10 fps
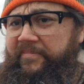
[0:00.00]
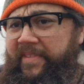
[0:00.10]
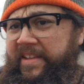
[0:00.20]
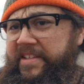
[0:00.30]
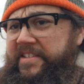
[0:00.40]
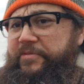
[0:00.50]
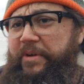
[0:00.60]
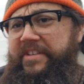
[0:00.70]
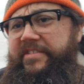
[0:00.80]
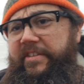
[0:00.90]
And this is
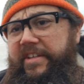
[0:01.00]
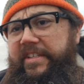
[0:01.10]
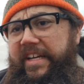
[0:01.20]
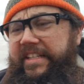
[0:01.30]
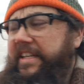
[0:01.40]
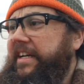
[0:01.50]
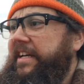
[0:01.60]
what it's looking like.